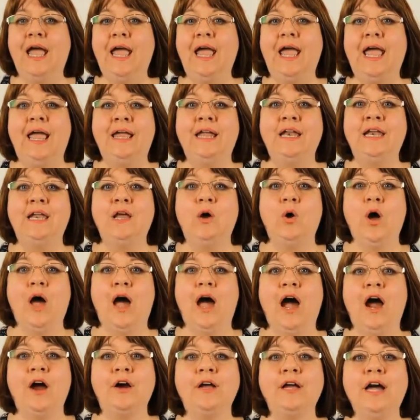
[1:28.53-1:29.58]
And
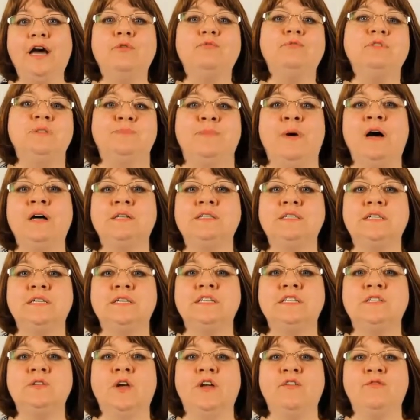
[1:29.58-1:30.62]
our gut response
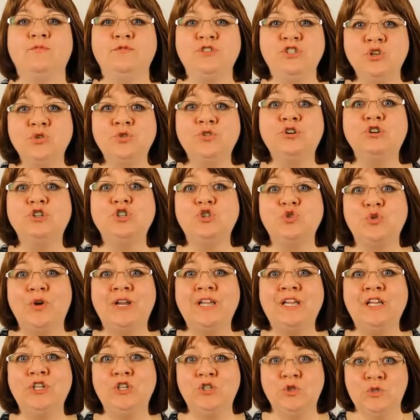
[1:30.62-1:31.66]
is if children are
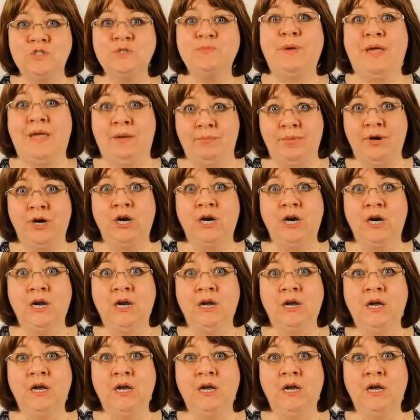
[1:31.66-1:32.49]
shredding newspaper,